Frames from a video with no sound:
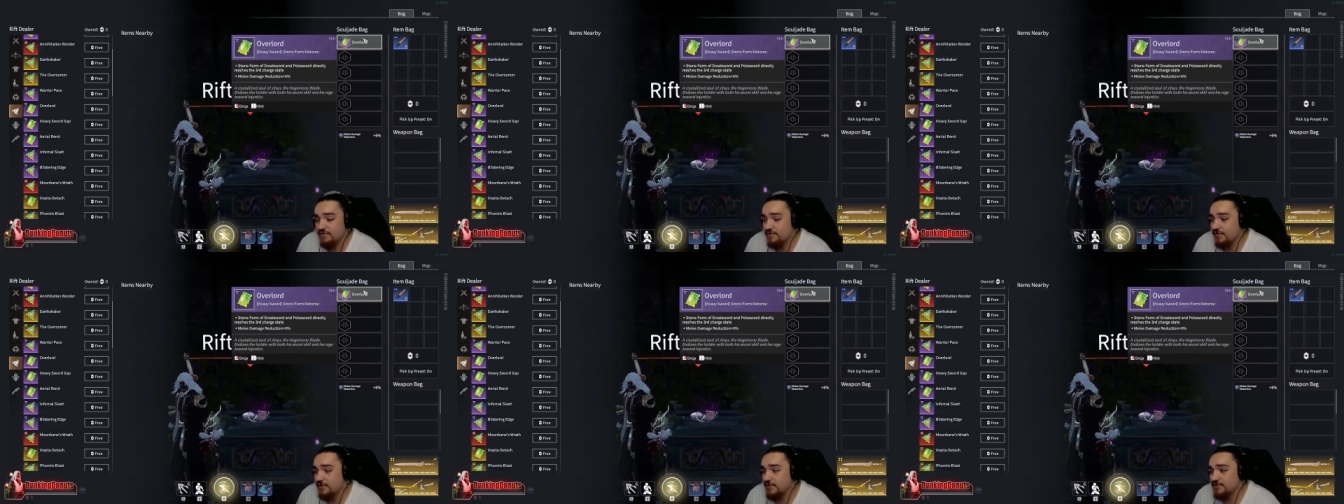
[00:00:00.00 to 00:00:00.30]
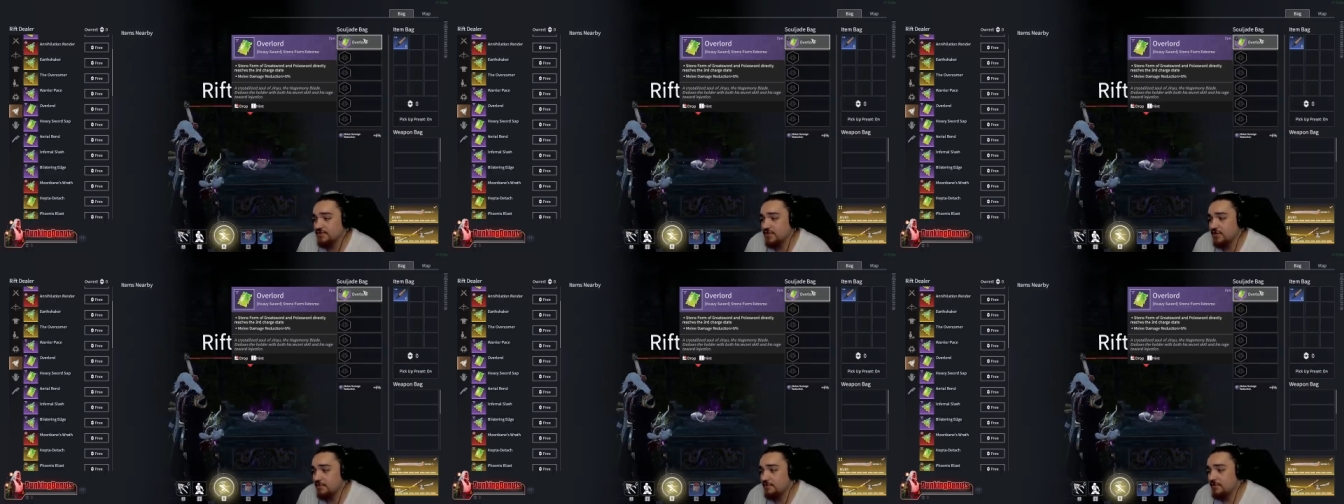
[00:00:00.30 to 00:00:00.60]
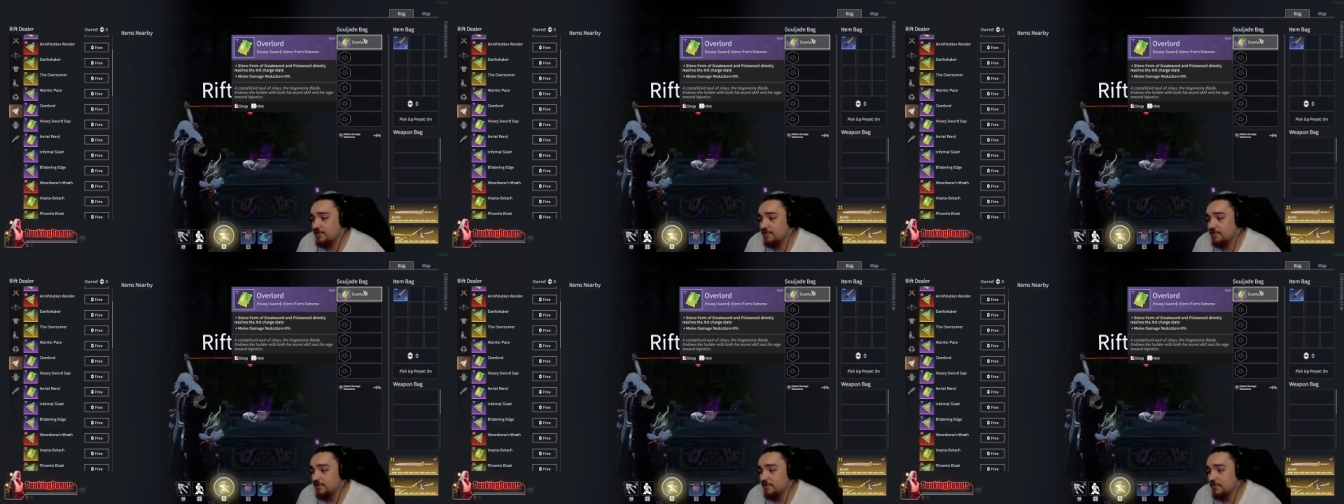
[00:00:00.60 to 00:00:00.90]
for
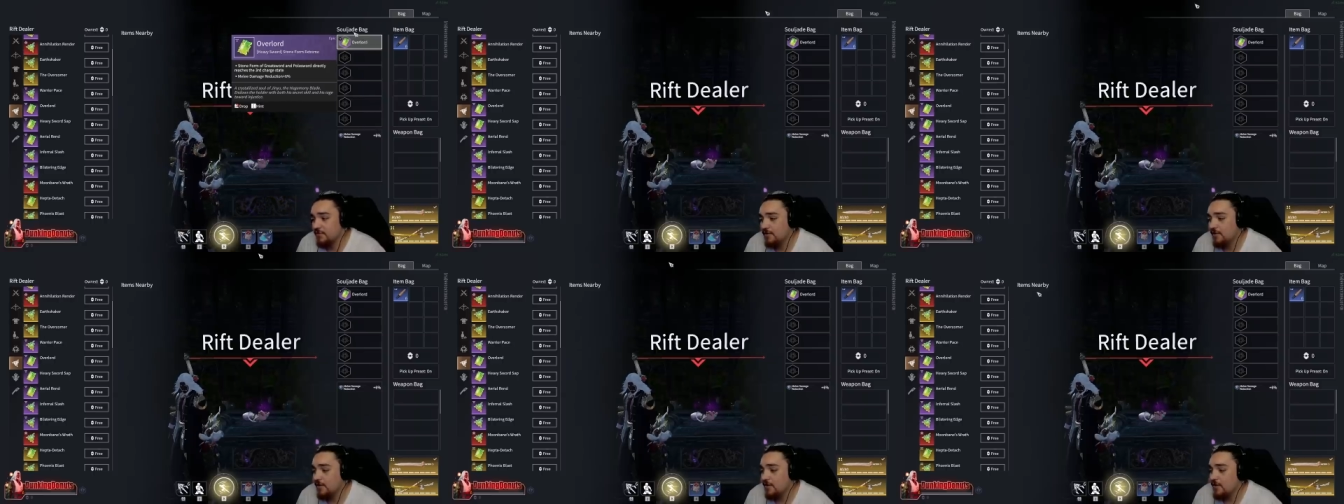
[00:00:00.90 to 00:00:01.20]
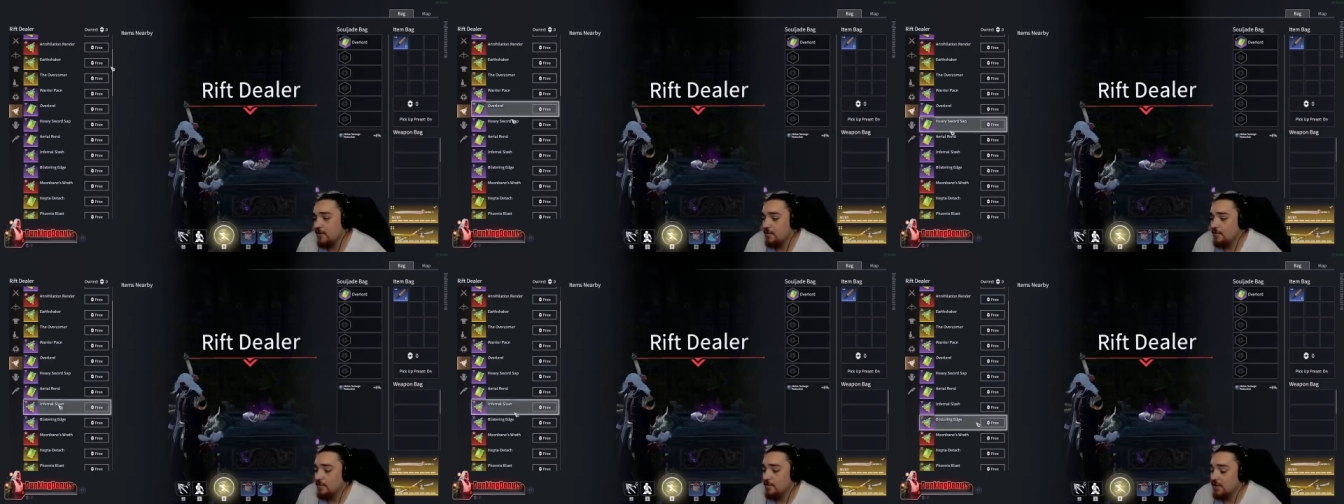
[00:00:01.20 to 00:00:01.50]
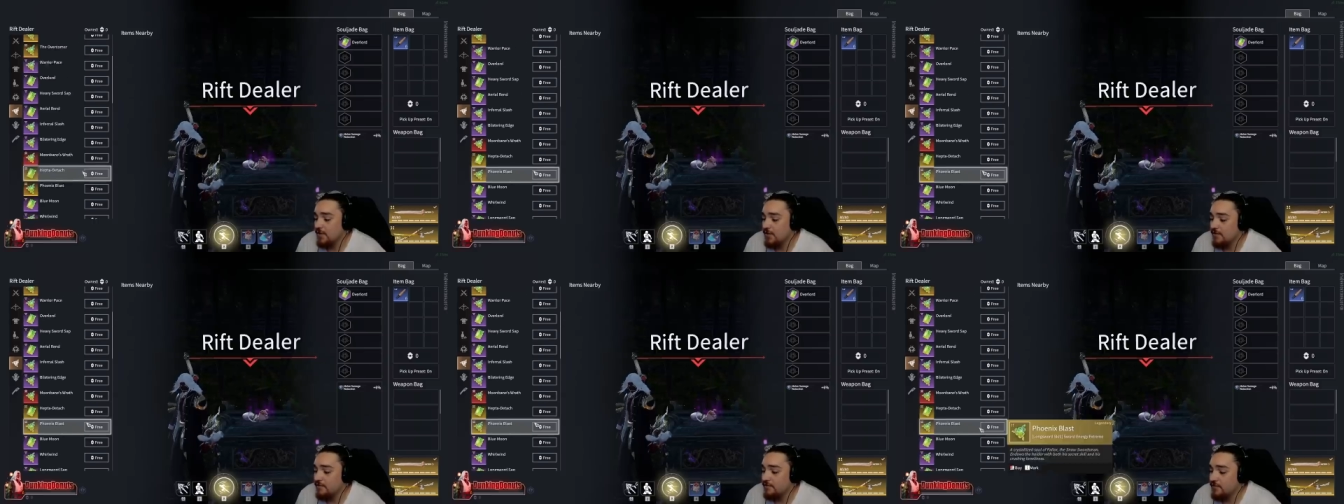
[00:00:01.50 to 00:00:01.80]
example, will
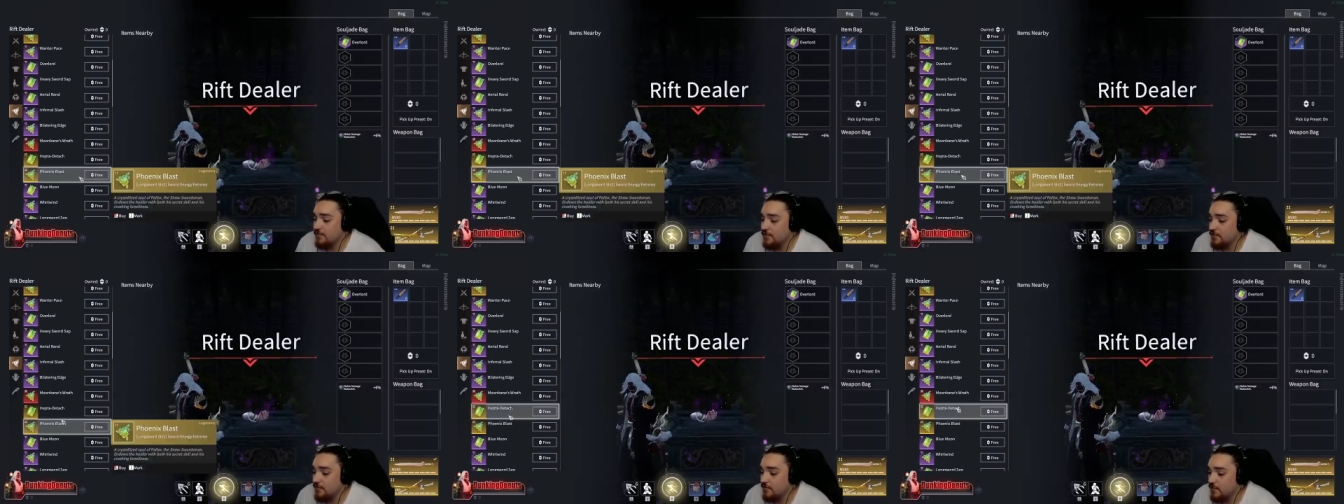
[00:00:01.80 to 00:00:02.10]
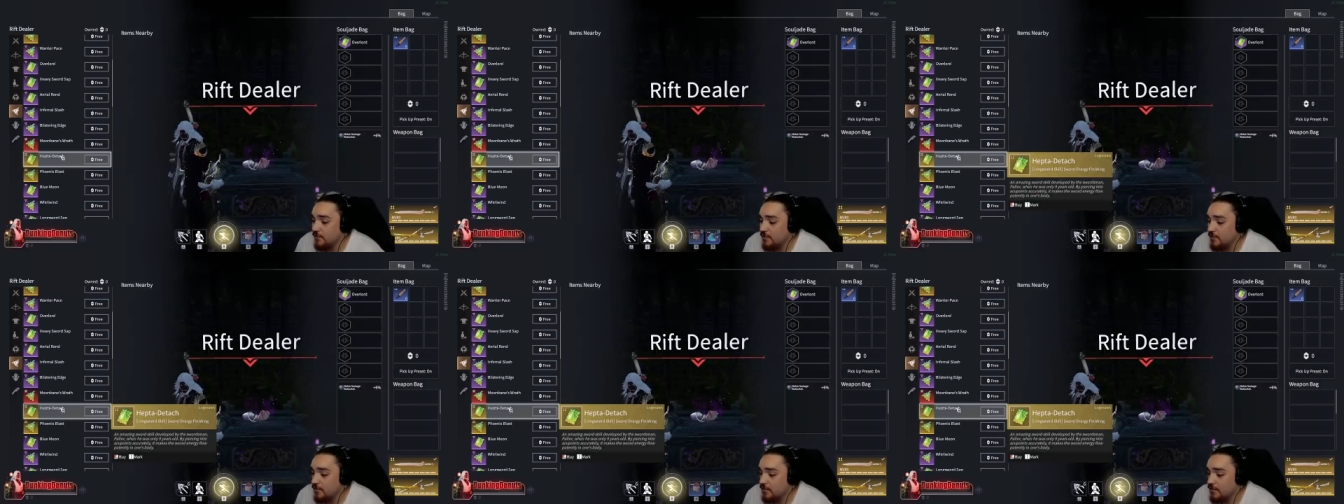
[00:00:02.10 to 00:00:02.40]
give you